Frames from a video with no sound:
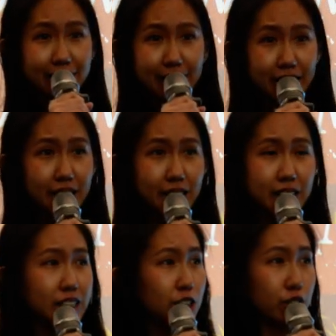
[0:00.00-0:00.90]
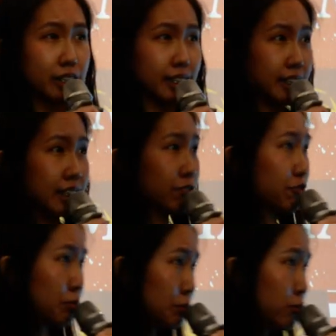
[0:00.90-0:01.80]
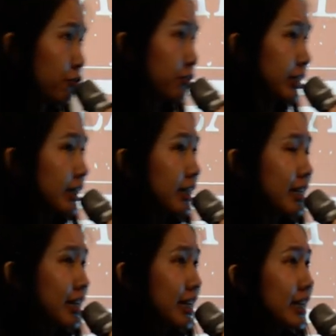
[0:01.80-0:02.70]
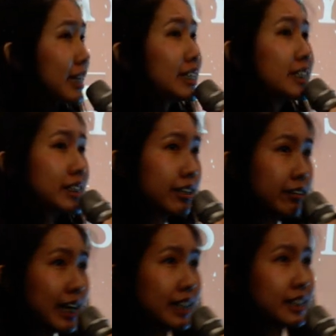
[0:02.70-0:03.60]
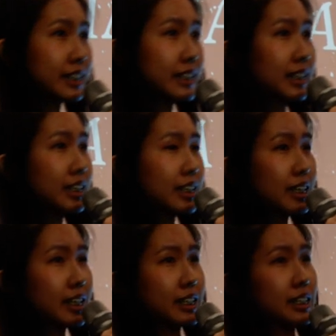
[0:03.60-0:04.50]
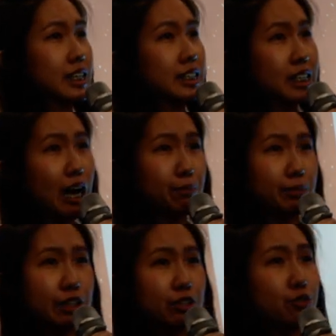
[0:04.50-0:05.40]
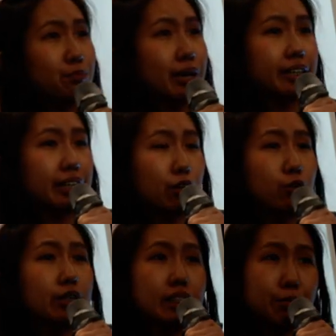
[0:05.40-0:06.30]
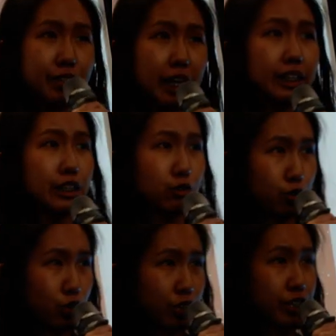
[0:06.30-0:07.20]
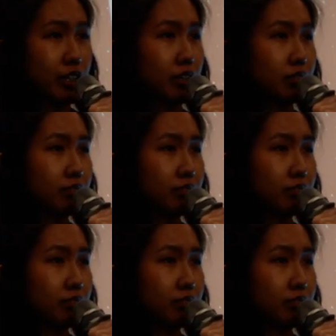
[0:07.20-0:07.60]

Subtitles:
This is not a scene from a movie. It is a reality that's happened to many who is subjected to torture.